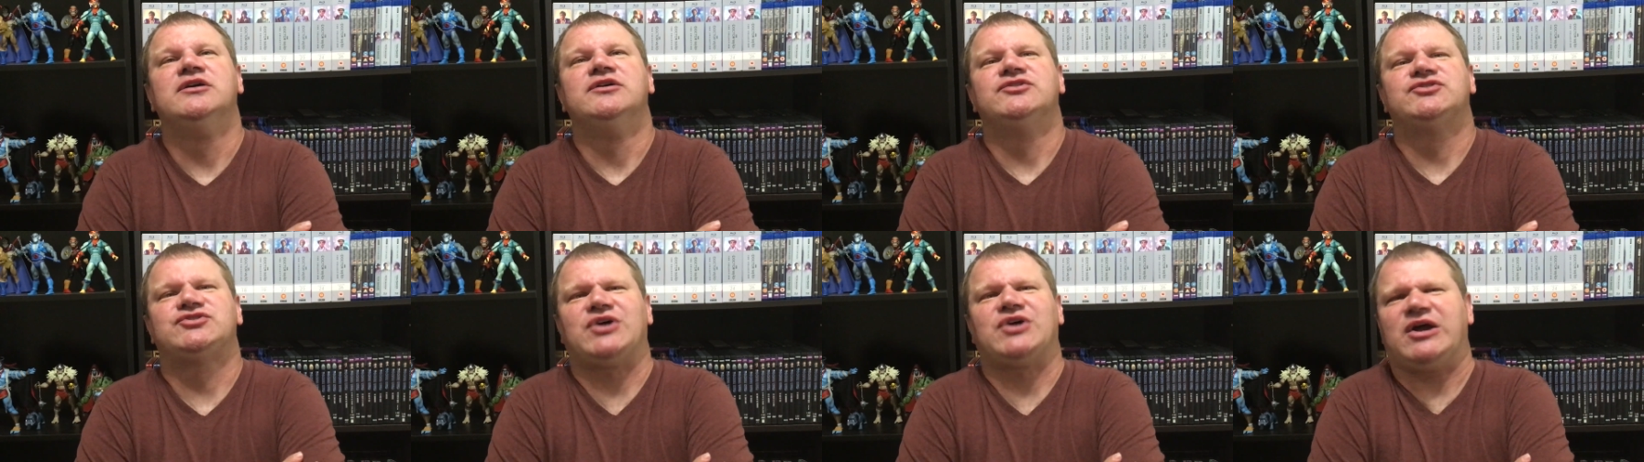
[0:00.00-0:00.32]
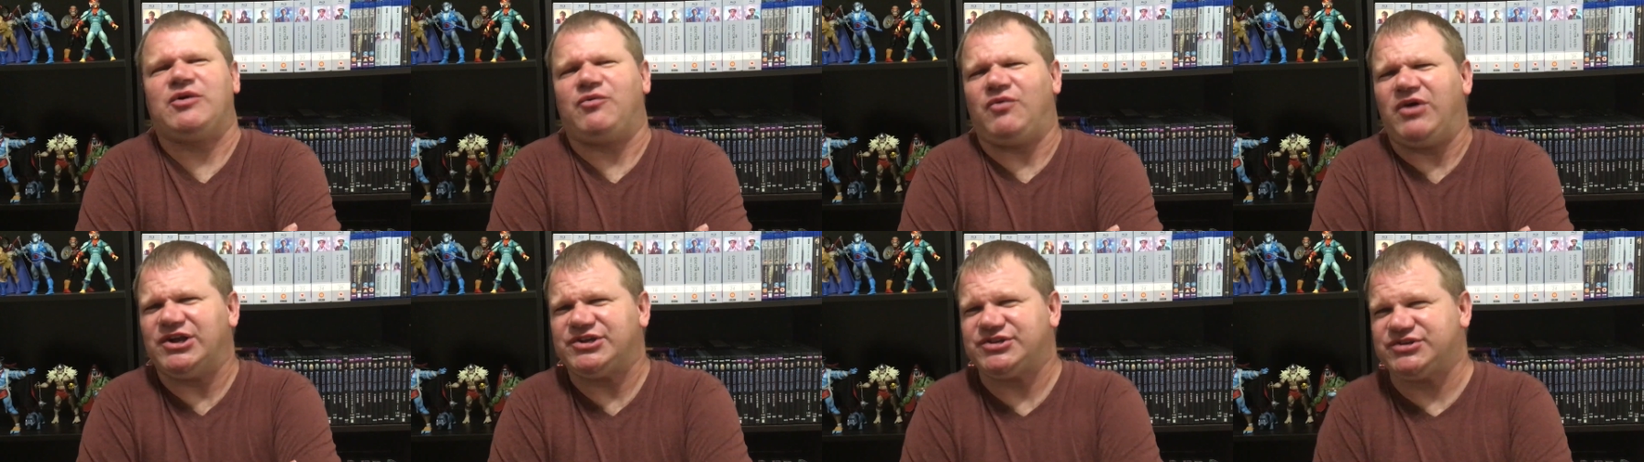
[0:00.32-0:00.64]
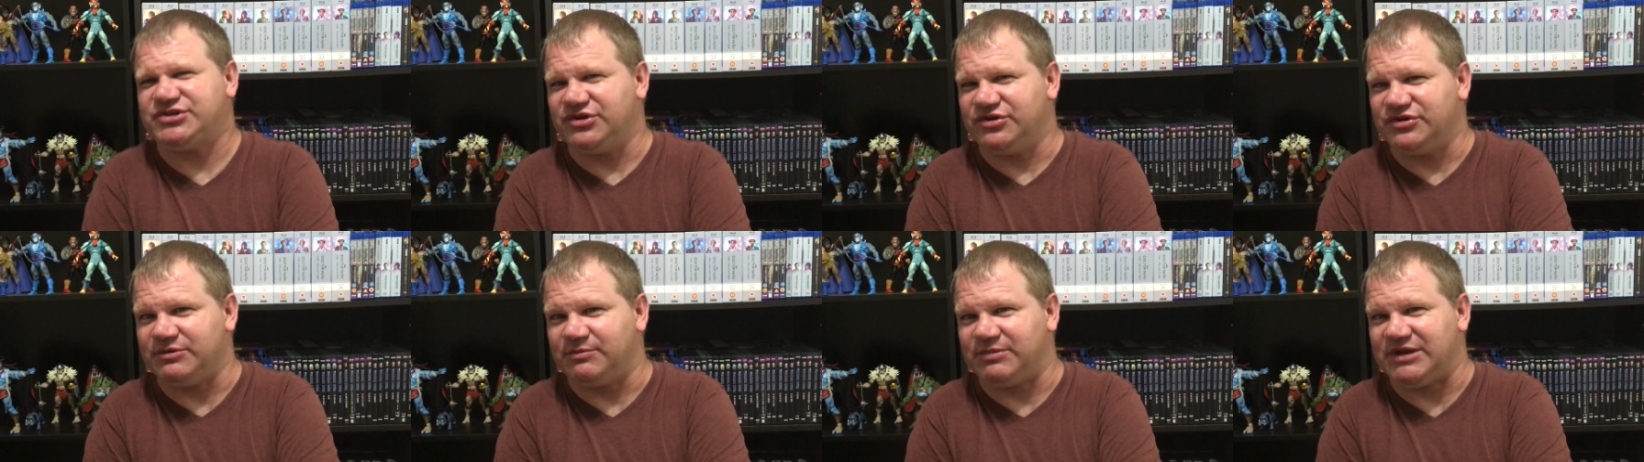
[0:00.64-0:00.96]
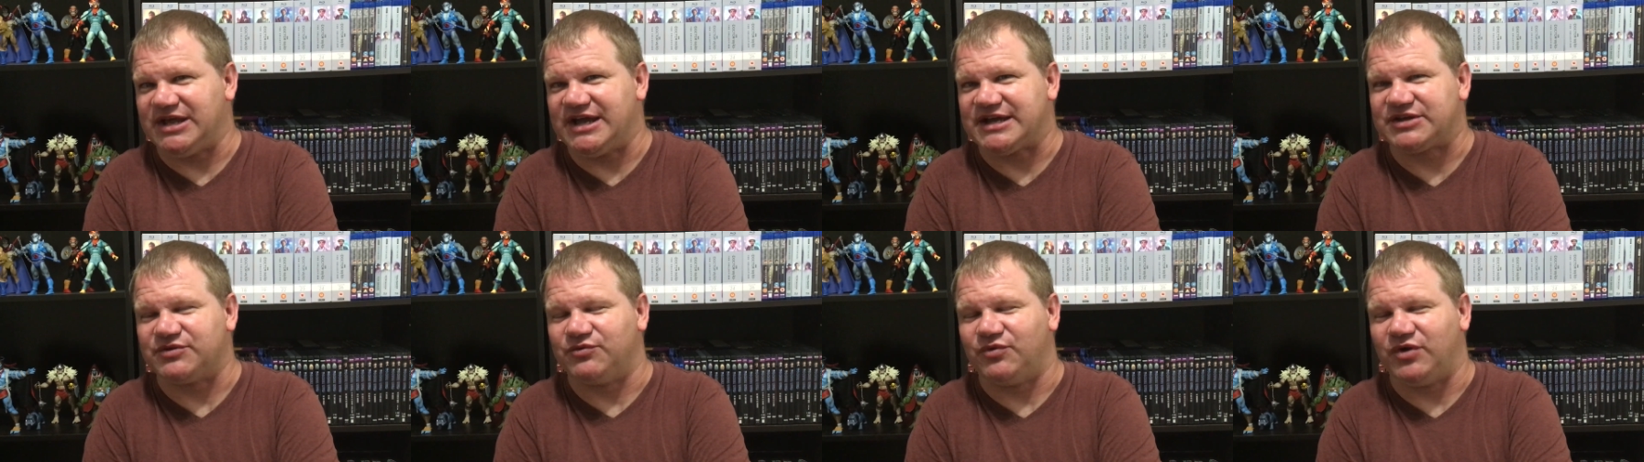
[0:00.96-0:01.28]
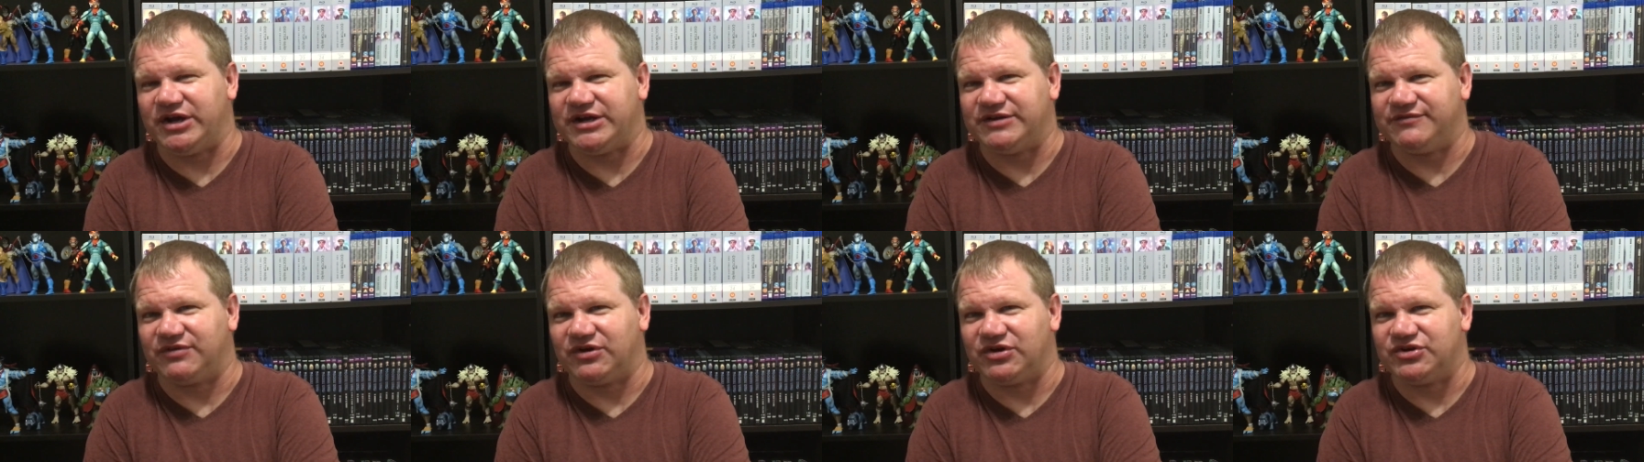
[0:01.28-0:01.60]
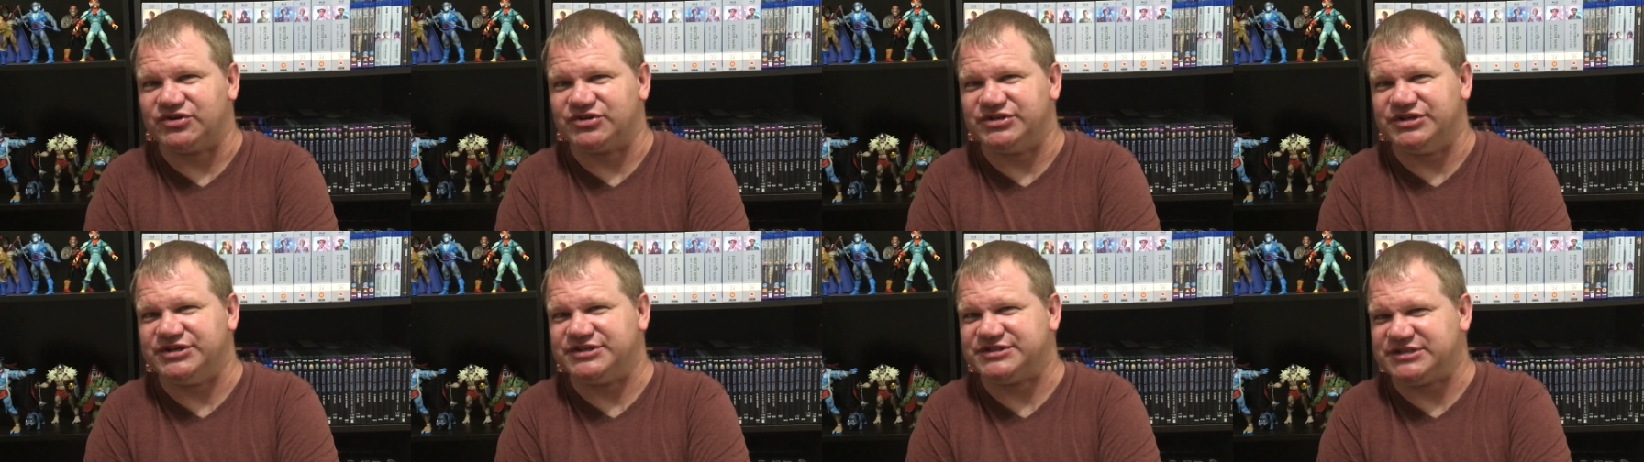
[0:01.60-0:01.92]
So I watched it on the black and white
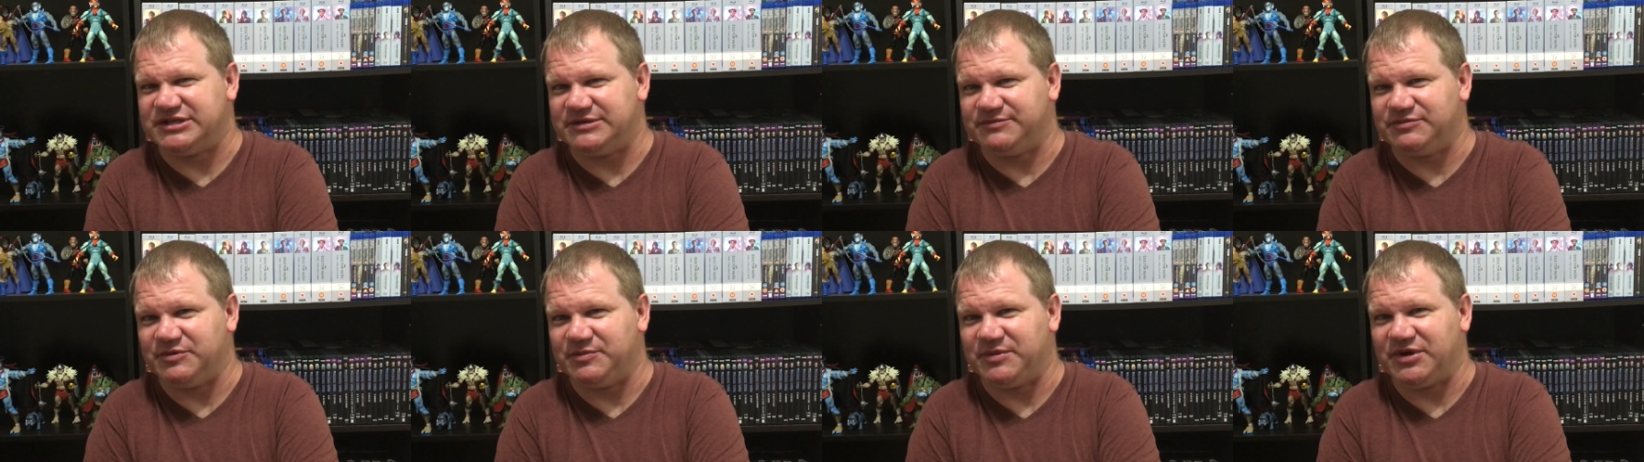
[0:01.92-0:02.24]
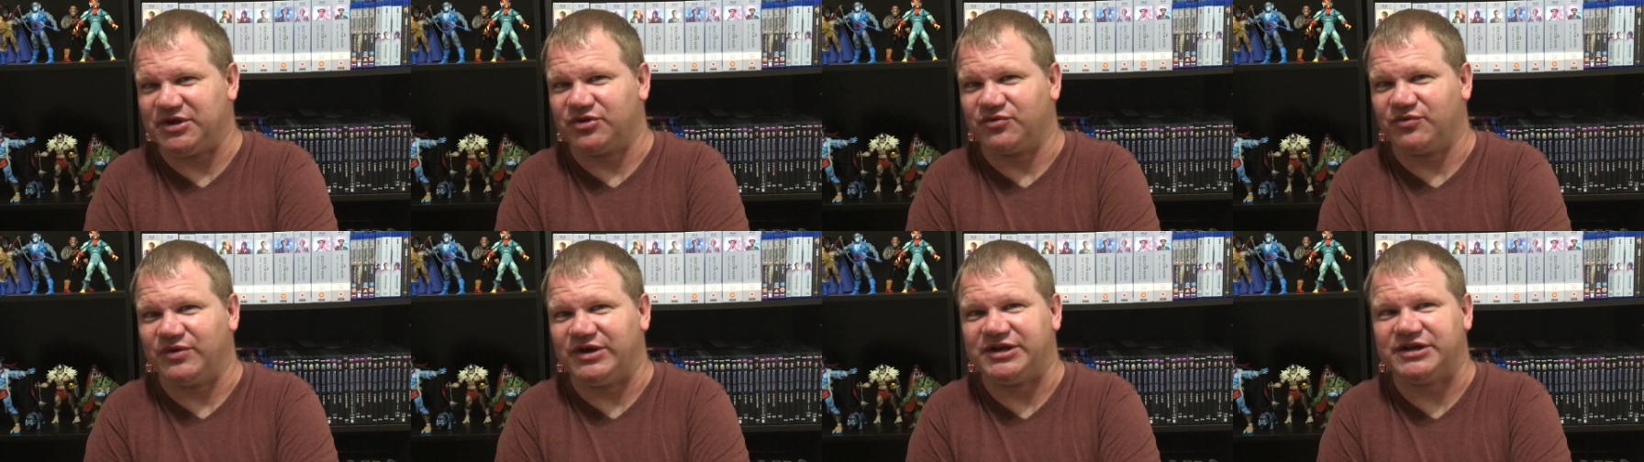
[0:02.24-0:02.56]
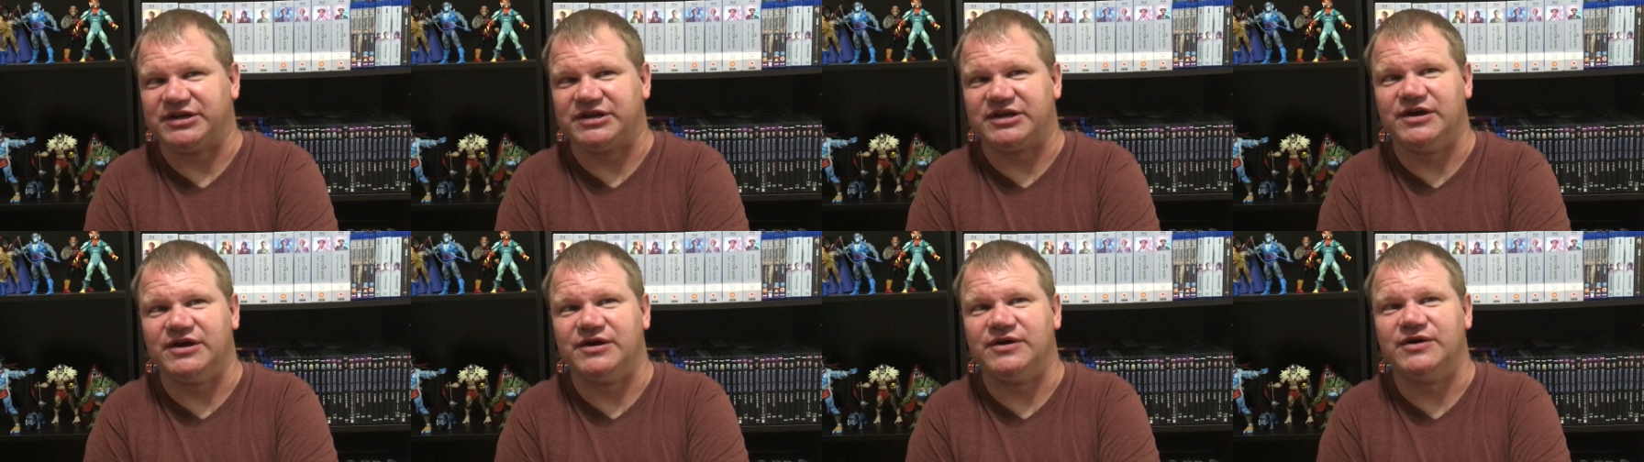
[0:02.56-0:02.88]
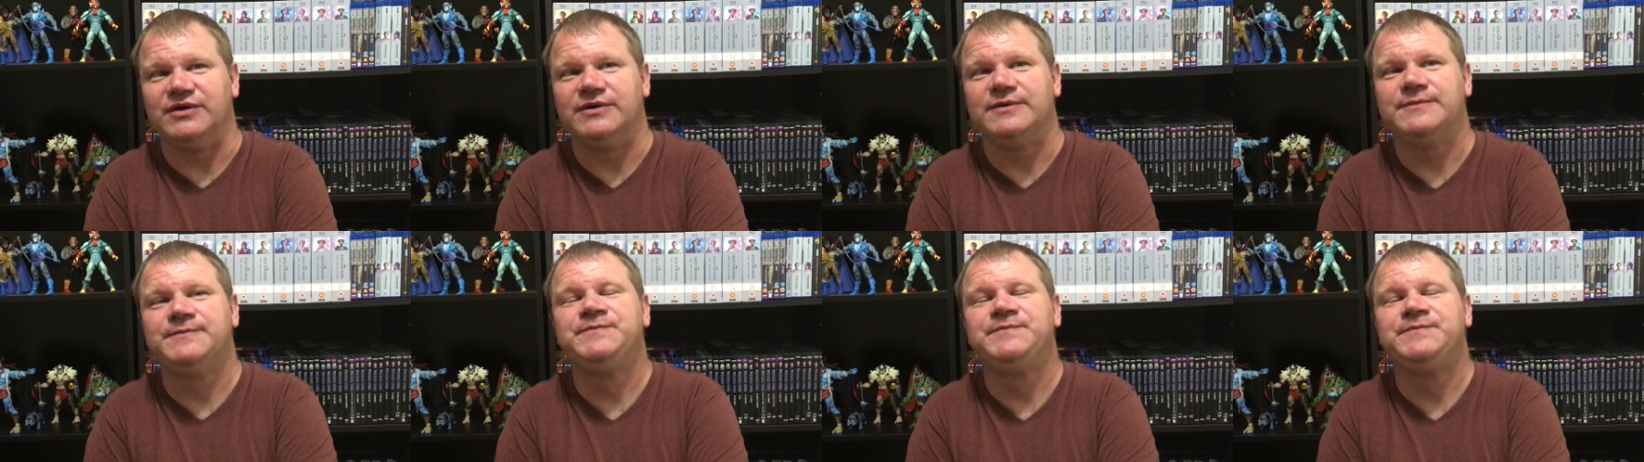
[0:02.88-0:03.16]
version. It seemed the better way to go.